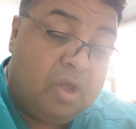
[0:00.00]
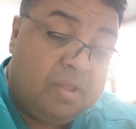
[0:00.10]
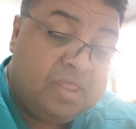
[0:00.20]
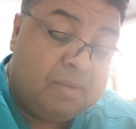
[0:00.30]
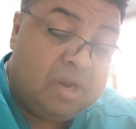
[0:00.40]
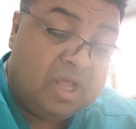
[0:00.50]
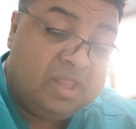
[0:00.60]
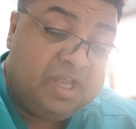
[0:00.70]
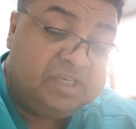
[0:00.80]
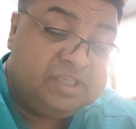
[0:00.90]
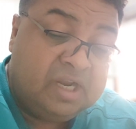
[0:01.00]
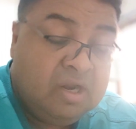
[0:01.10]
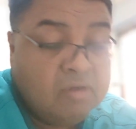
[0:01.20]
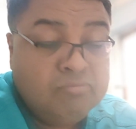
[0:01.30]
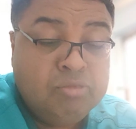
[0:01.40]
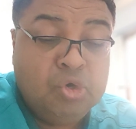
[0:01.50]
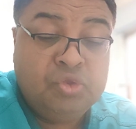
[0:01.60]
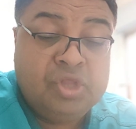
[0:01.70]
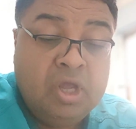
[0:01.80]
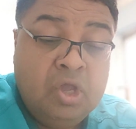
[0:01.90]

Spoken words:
subluxation both.